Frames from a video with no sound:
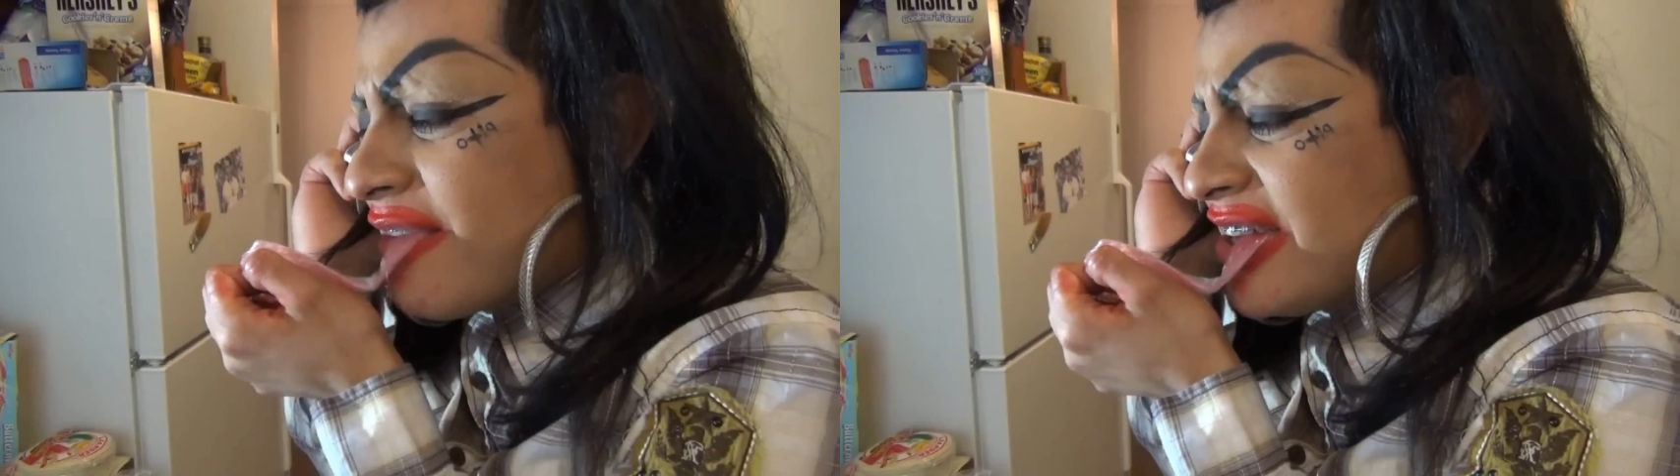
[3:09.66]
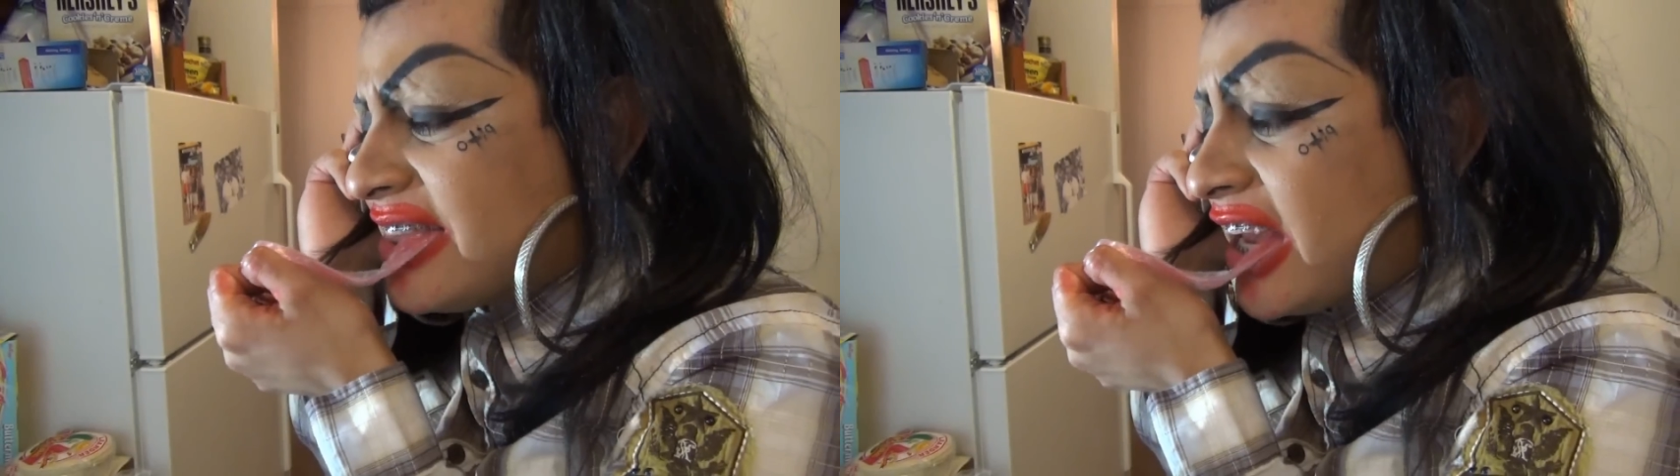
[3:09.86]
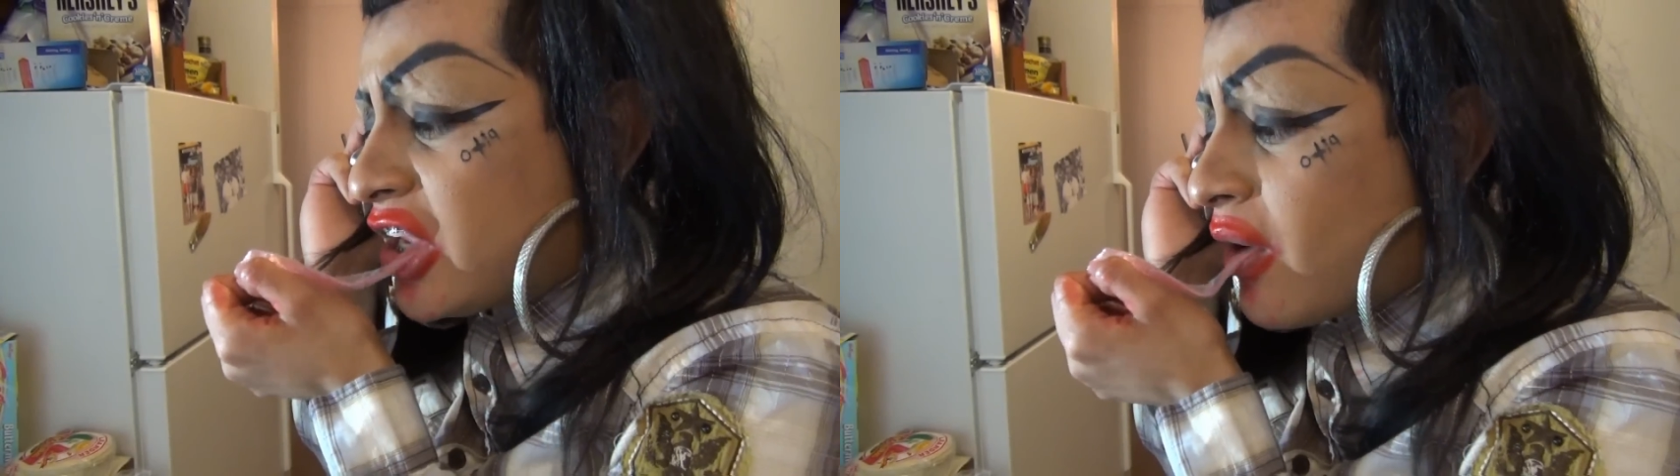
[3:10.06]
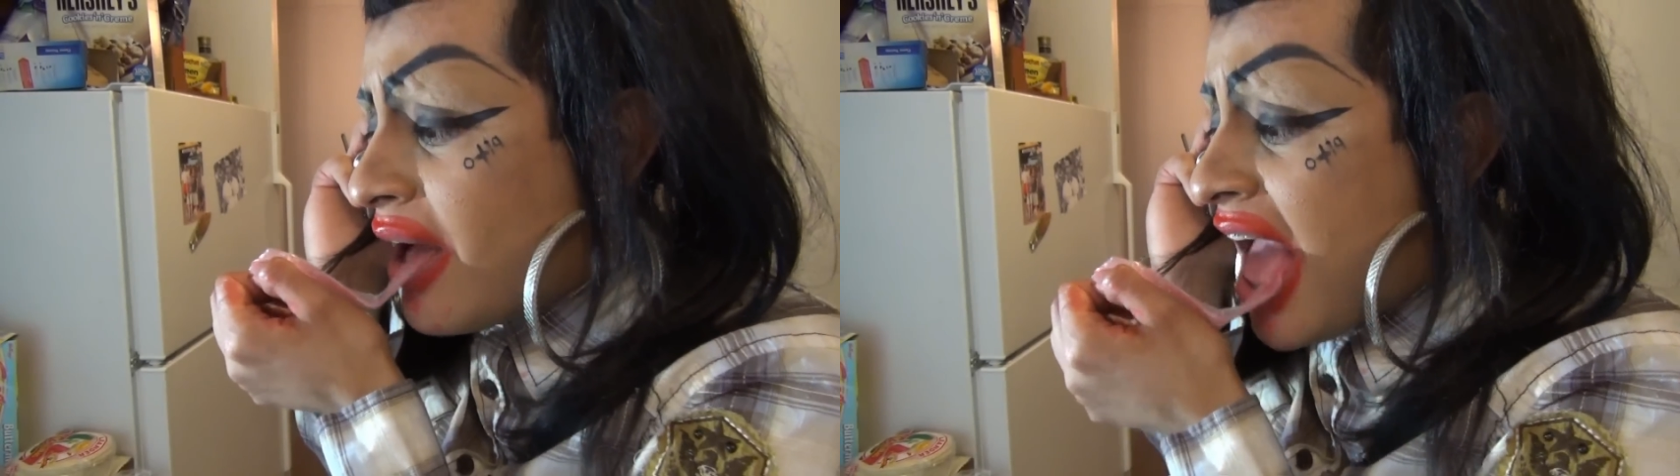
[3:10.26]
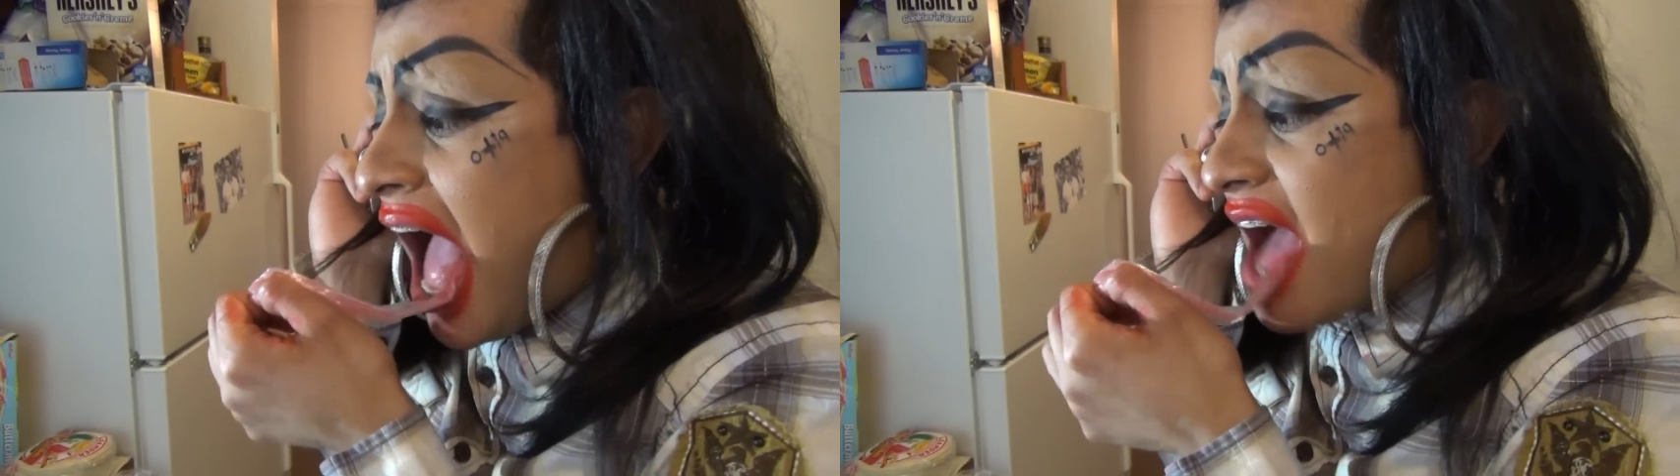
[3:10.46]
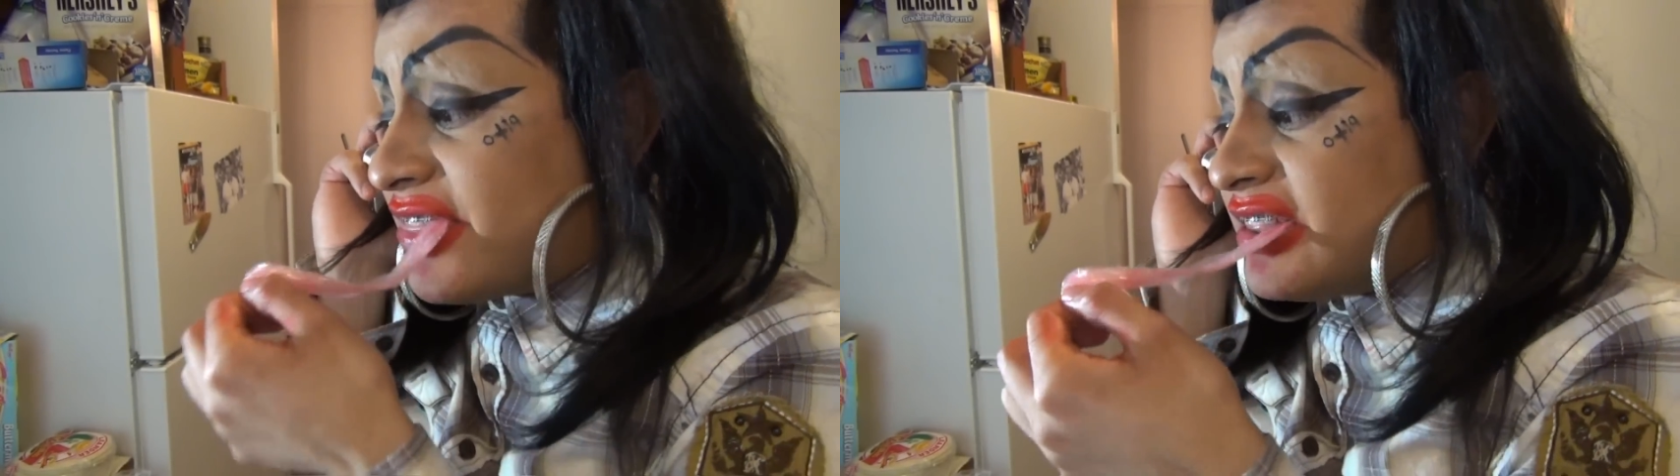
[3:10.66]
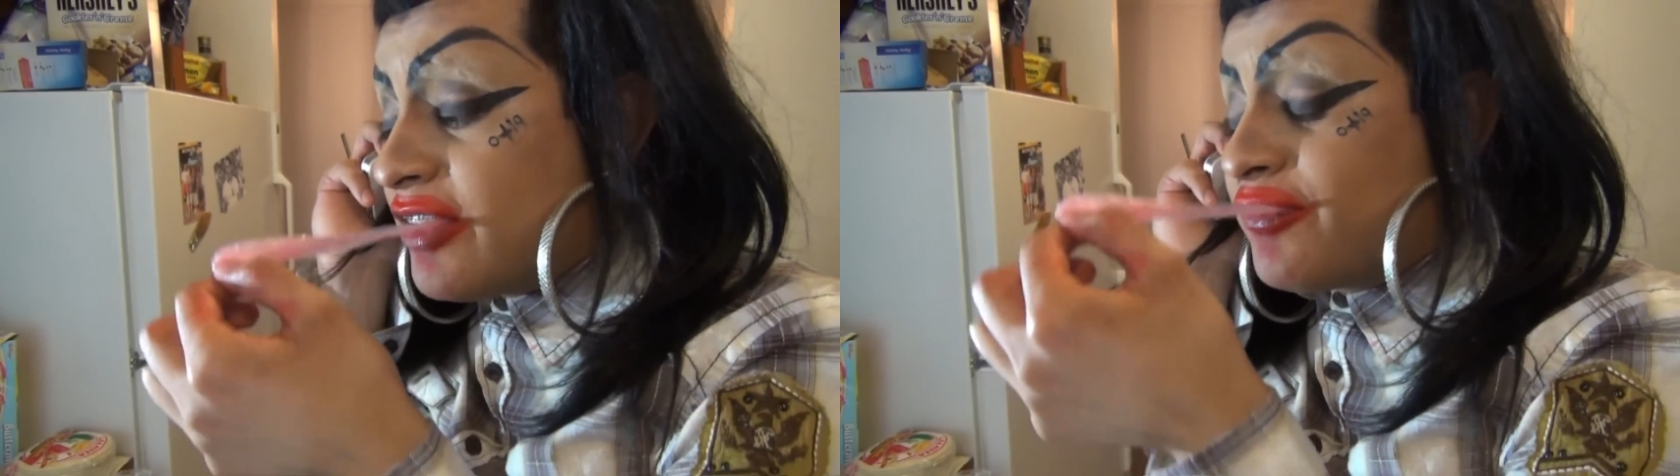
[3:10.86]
and everything, you know? I think